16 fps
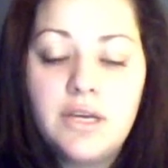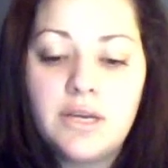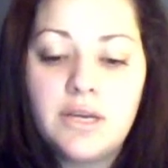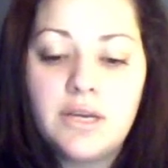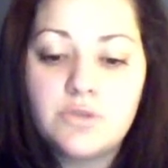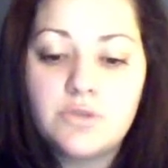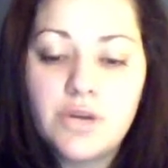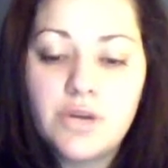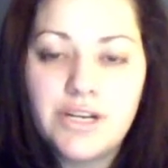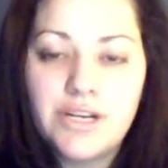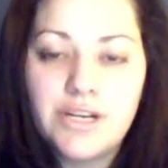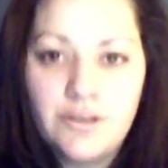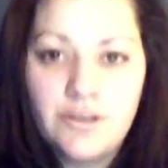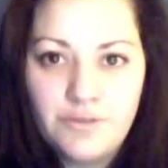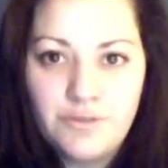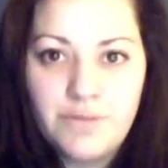And I was trying
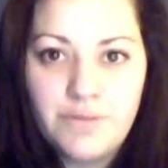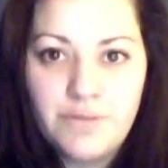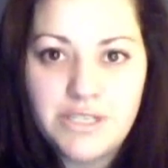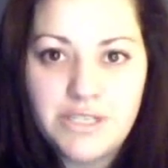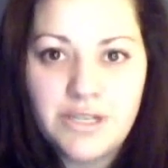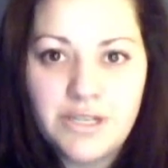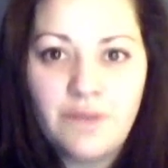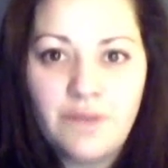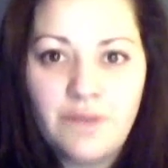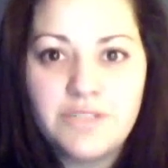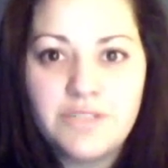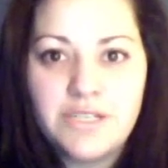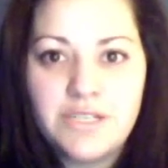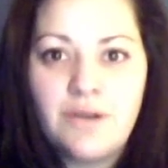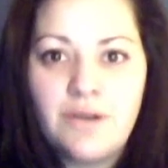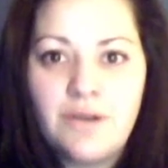to comfort myself, to
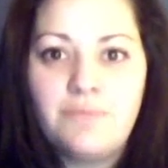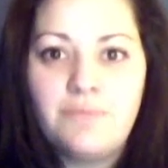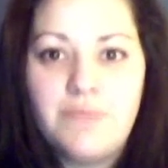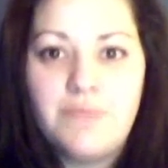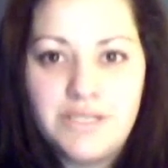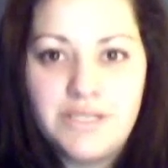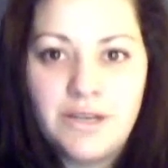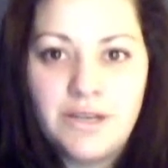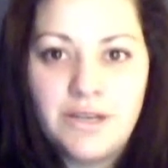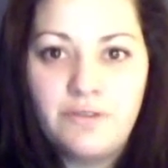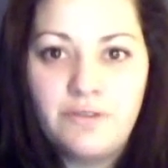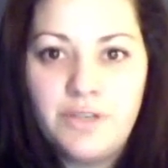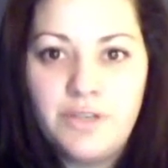tell myself,